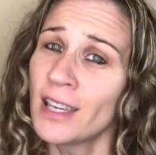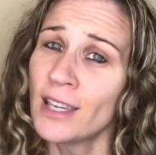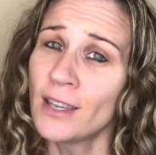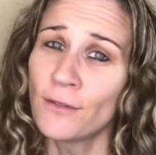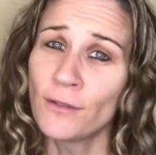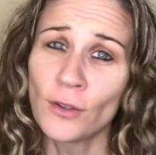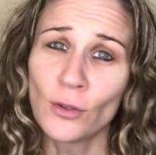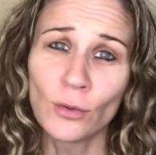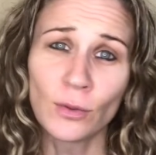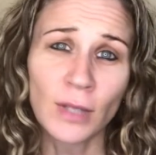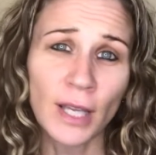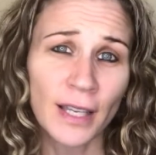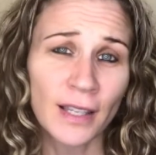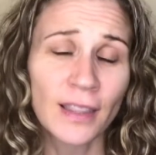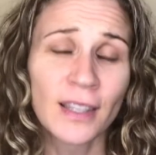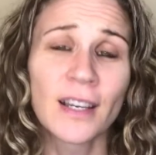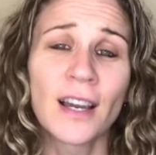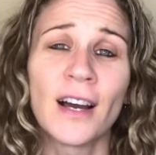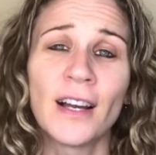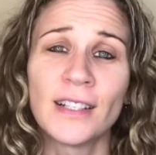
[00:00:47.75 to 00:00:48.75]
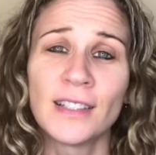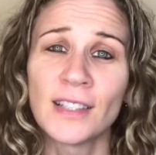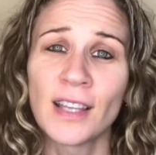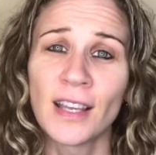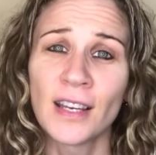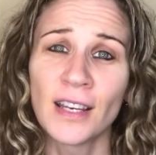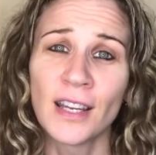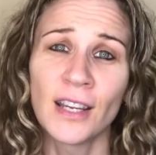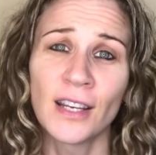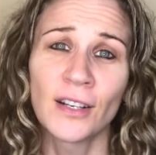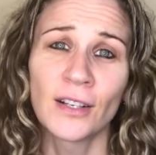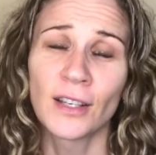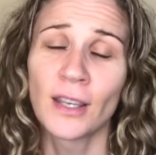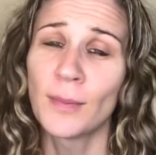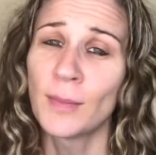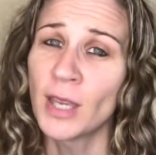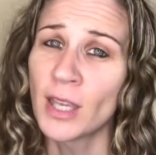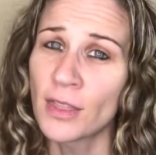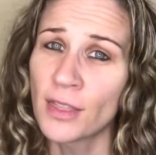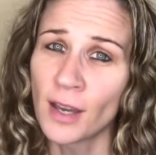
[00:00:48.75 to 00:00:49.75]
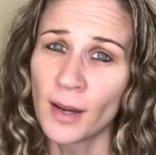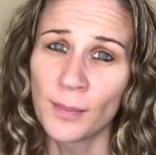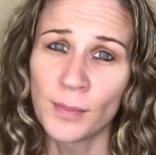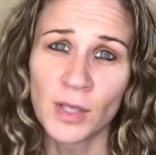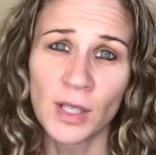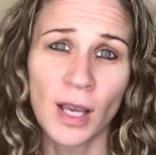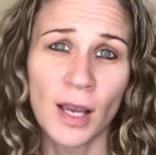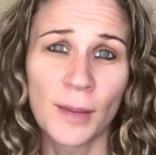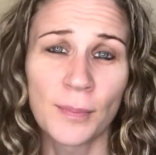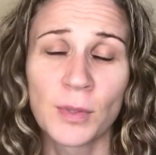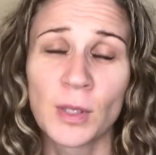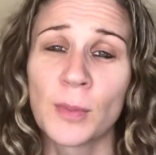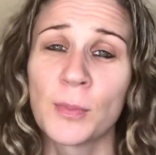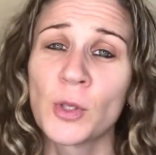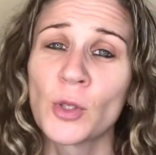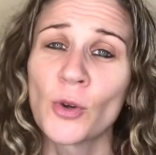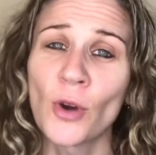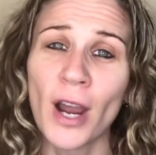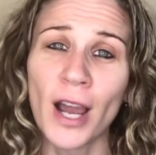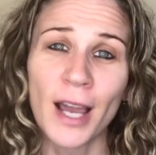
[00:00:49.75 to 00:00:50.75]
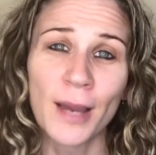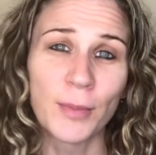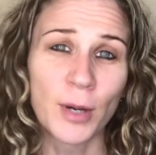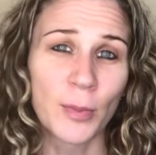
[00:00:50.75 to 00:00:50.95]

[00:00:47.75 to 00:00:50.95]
if you like the content here, give me a thumbs up, subscribe.